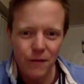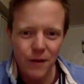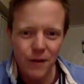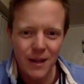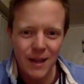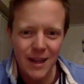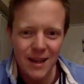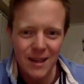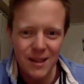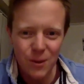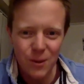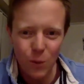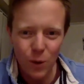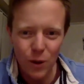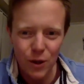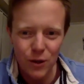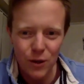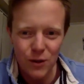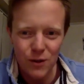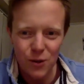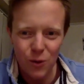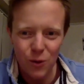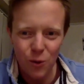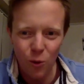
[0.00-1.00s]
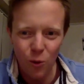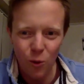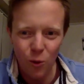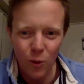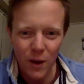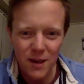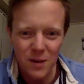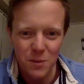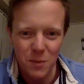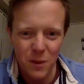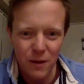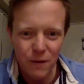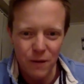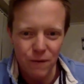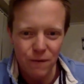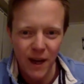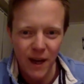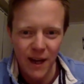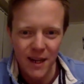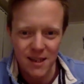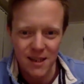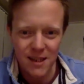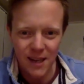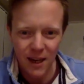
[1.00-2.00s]
And he's the one who's always been
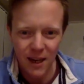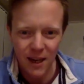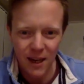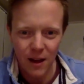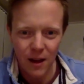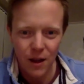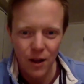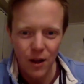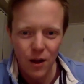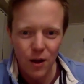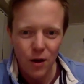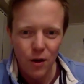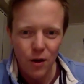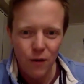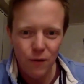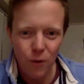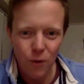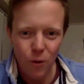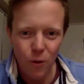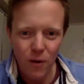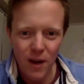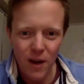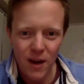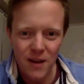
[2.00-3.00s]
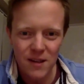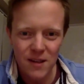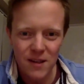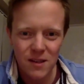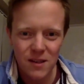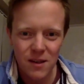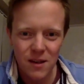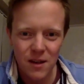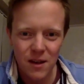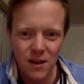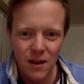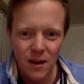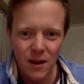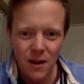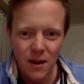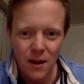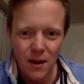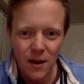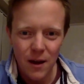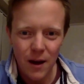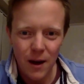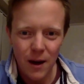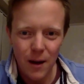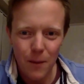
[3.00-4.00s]
fighting for us.
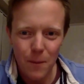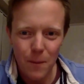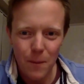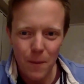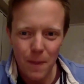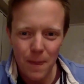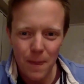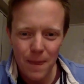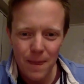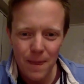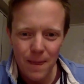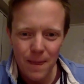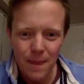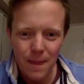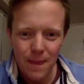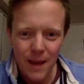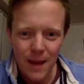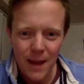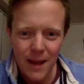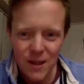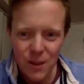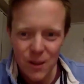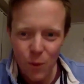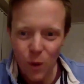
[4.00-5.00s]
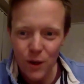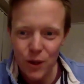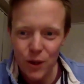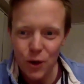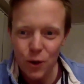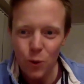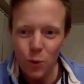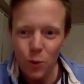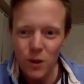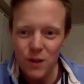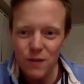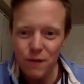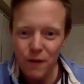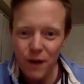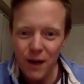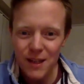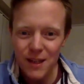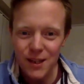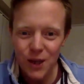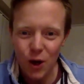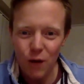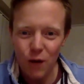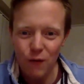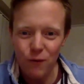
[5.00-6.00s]
He's the one who was
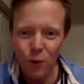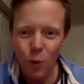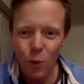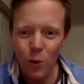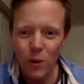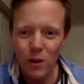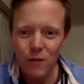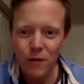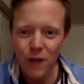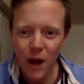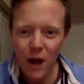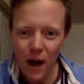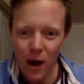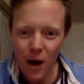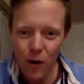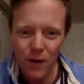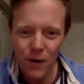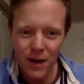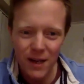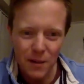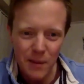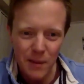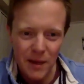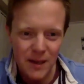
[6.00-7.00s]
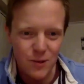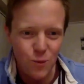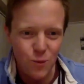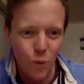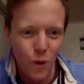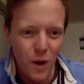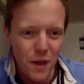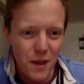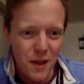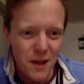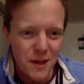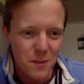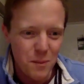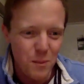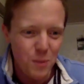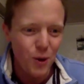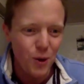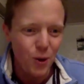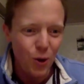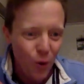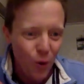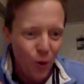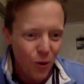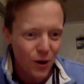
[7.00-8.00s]
fighting off all of our enemies with his
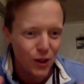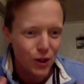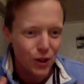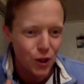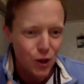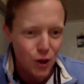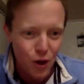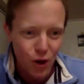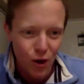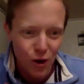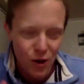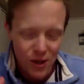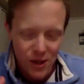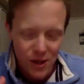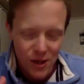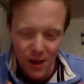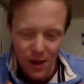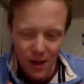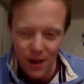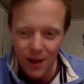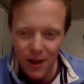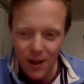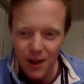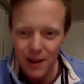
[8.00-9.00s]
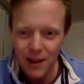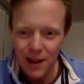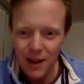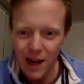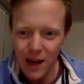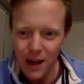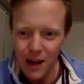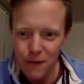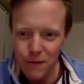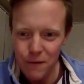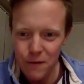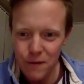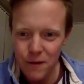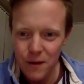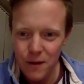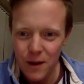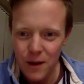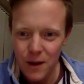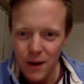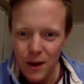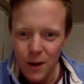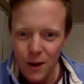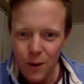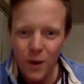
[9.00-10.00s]
pure and good life,
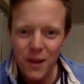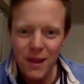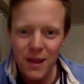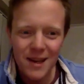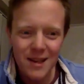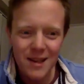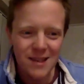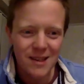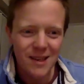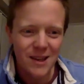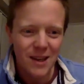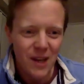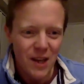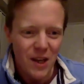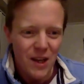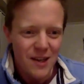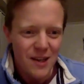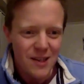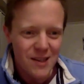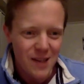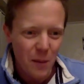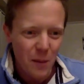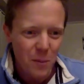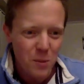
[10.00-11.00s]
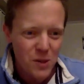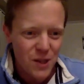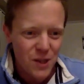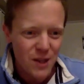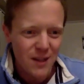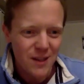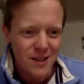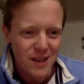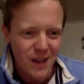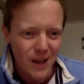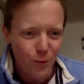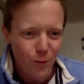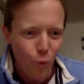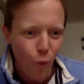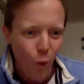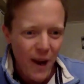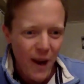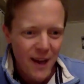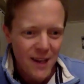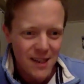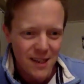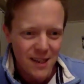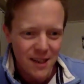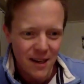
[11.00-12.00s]
with his substance and
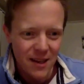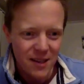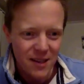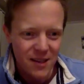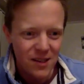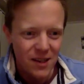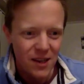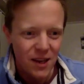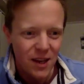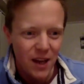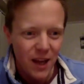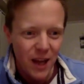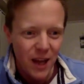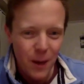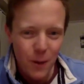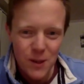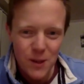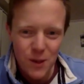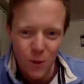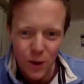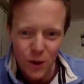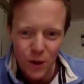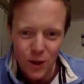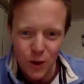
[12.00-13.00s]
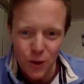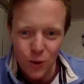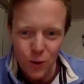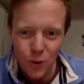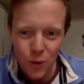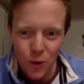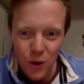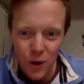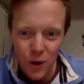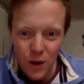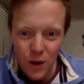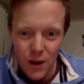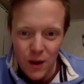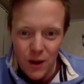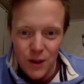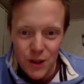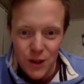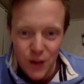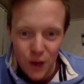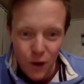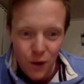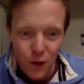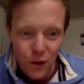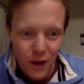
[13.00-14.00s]
weightiness. He was the one who
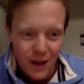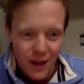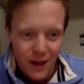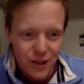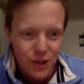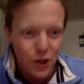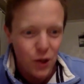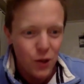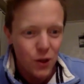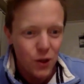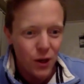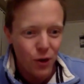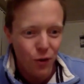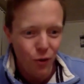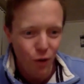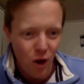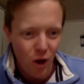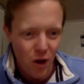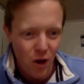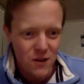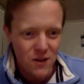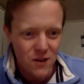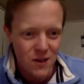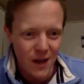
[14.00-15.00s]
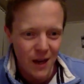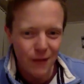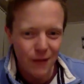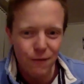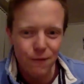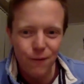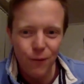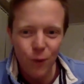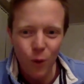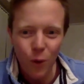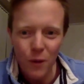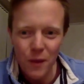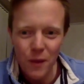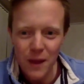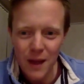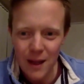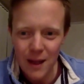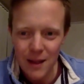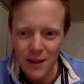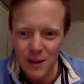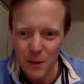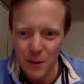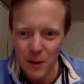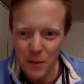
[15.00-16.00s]
took that to the cross and fought the
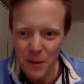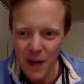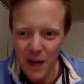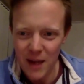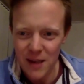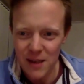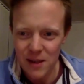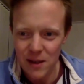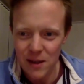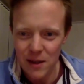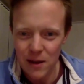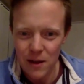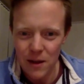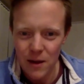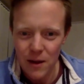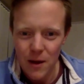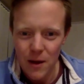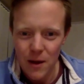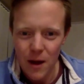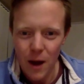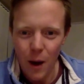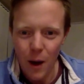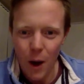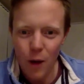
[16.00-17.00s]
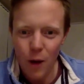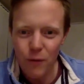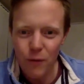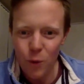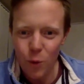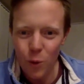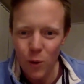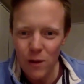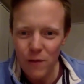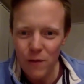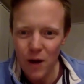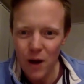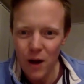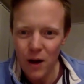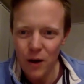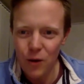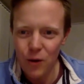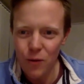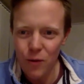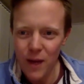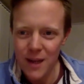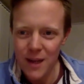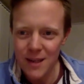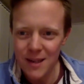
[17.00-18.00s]
ultimate battle over all of our
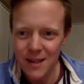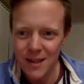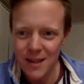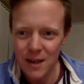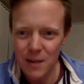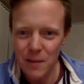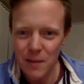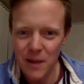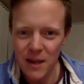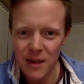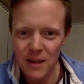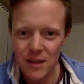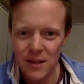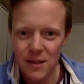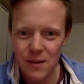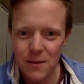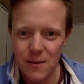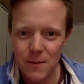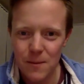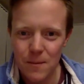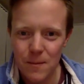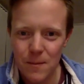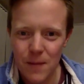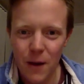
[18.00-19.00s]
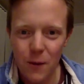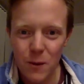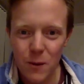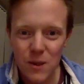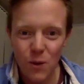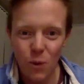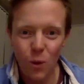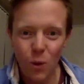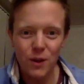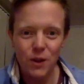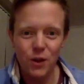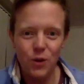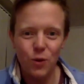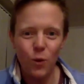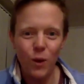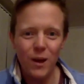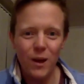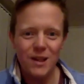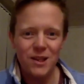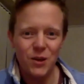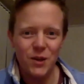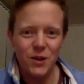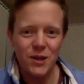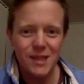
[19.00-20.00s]
greatest enemies. He was the one who went
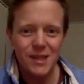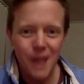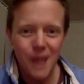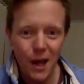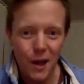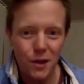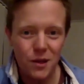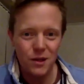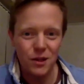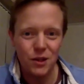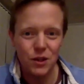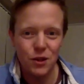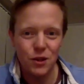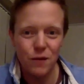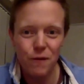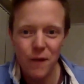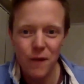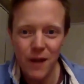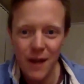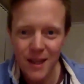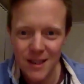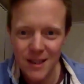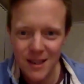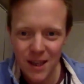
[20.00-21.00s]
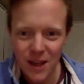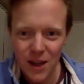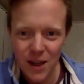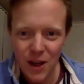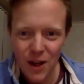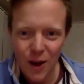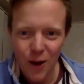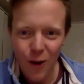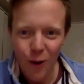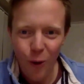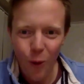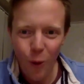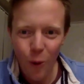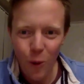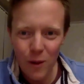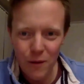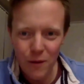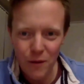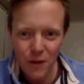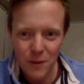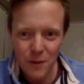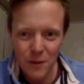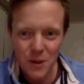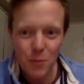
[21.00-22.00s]
to his death defeat all of
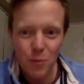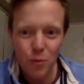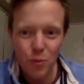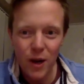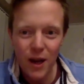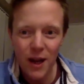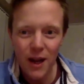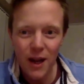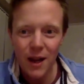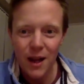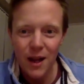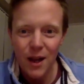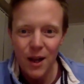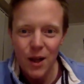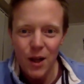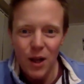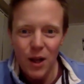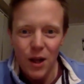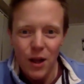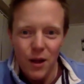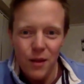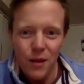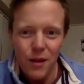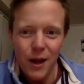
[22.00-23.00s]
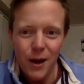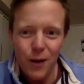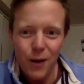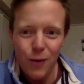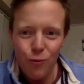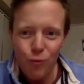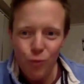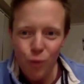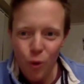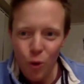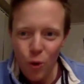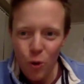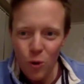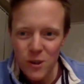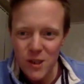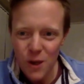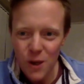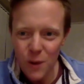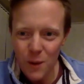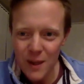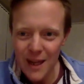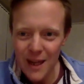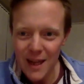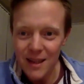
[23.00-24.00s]
them, to bring their rule
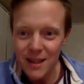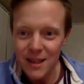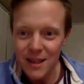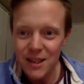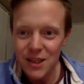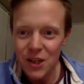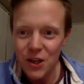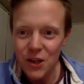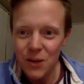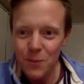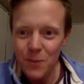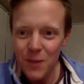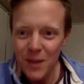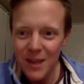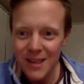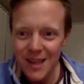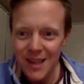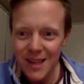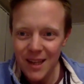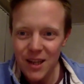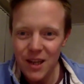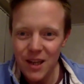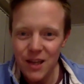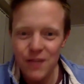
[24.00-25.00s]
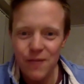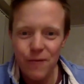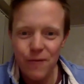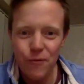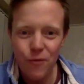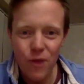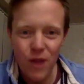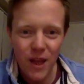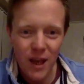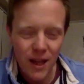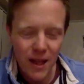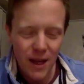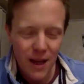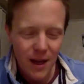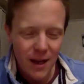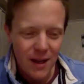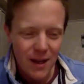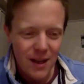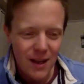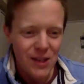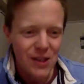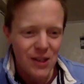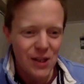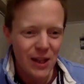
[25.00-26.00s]
to an end, to set us free
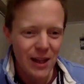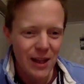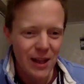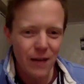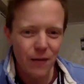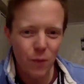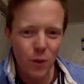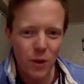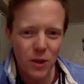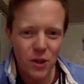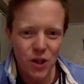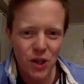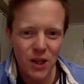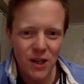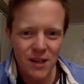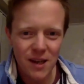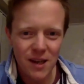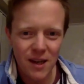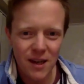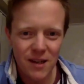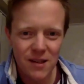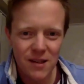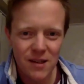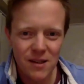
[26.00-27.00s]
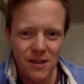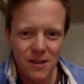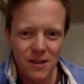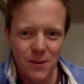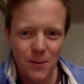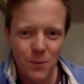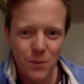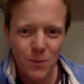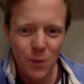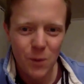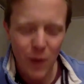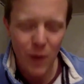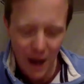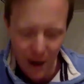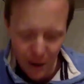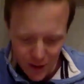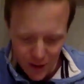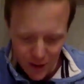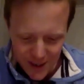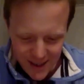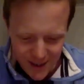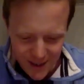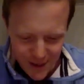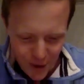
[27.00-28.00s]
to live with Jesus. Well, how
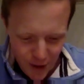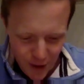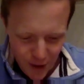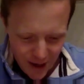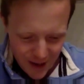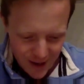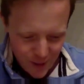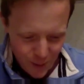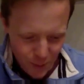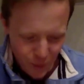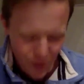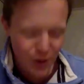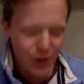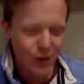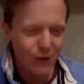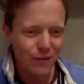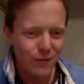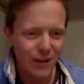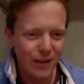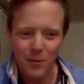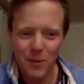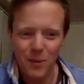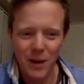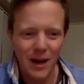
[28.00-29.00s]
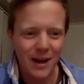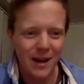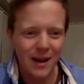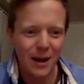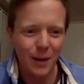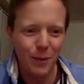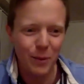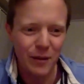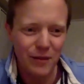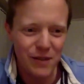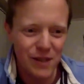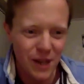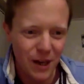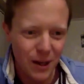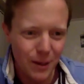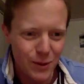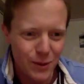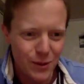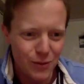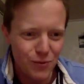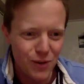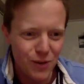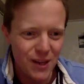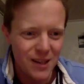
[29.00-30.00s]
does he do that? Well, you could flick back a couple of Psalms
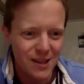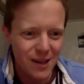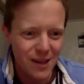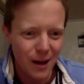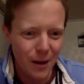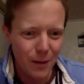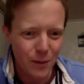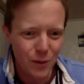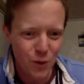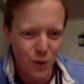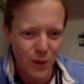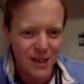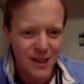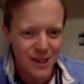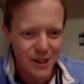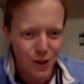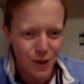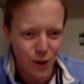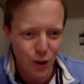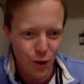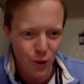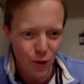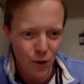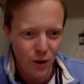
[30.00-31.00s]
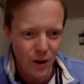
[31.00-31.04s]
and read Psalm 22.